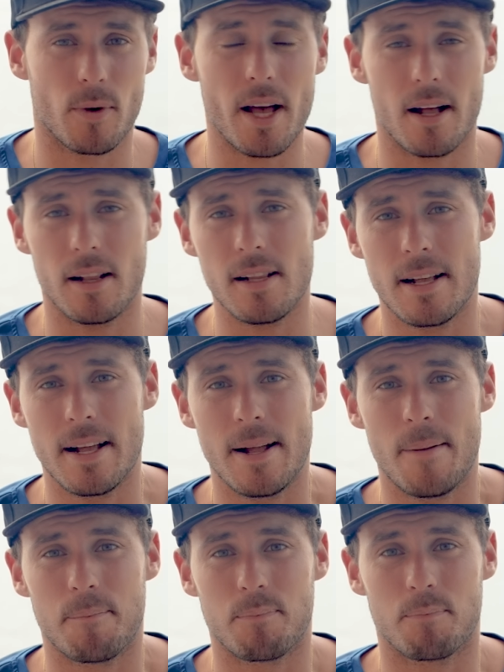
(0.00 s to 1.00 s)
well,
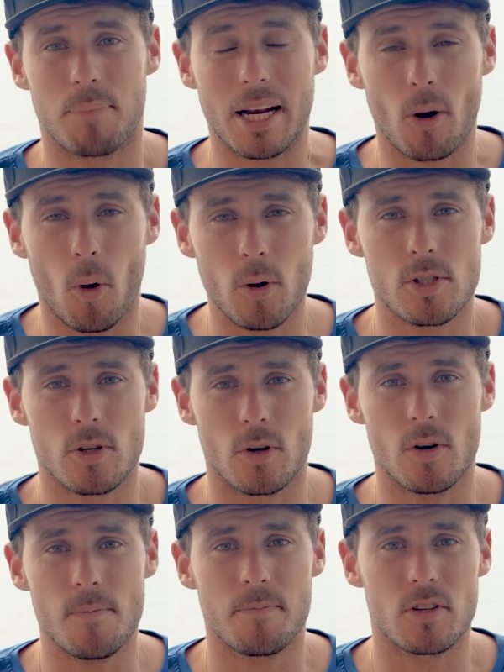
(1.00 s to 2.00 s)
but
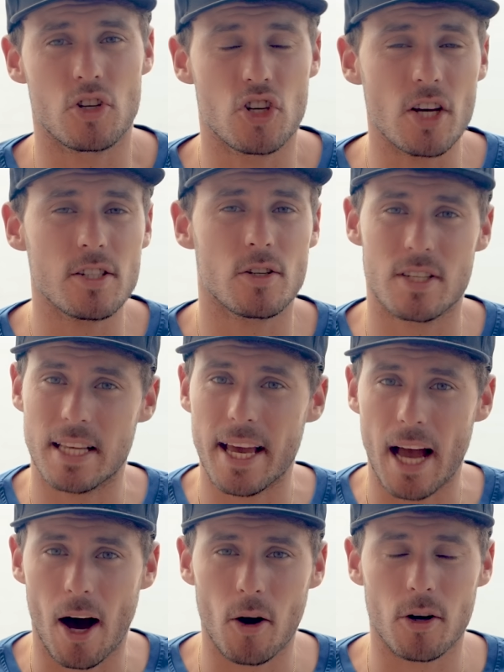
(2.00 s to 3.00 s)
also just to
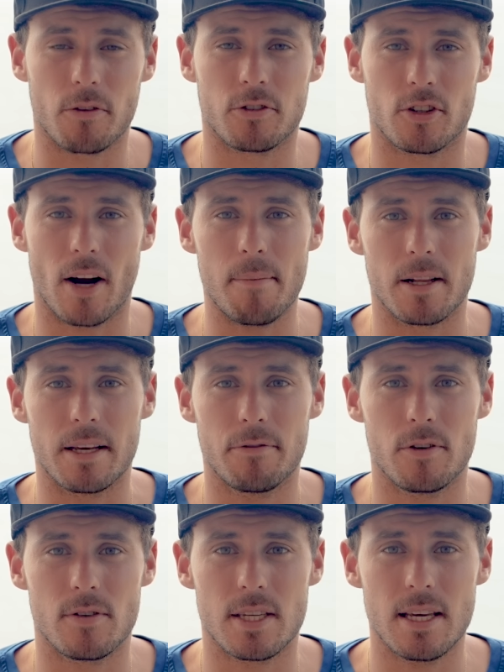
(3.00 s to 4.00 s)
stay out of trouble
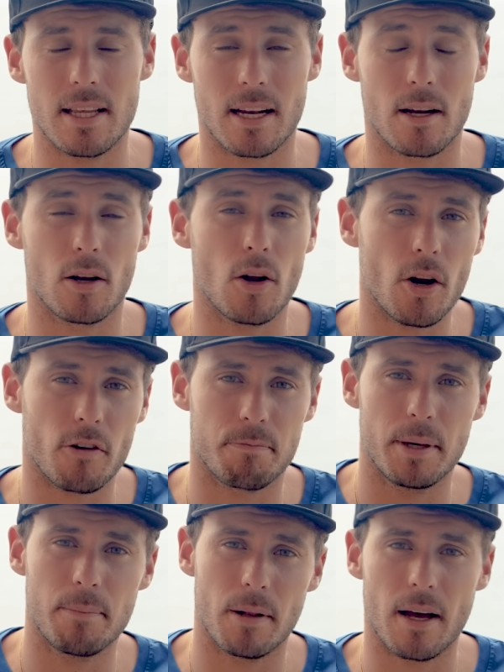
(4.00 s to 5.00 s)
if you see that a lot
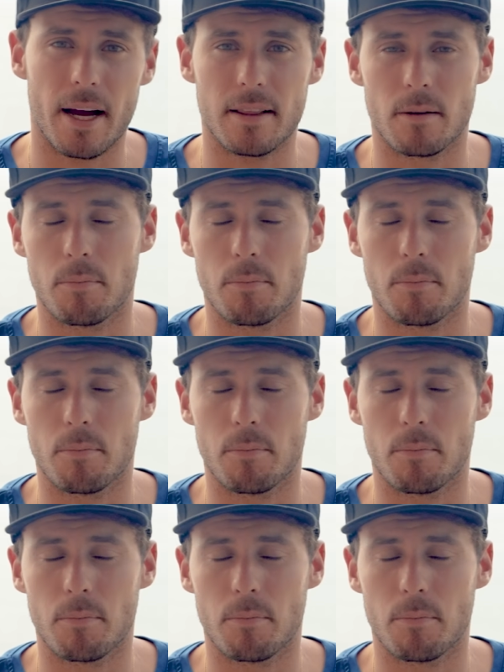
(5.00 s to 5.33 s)
of people are at the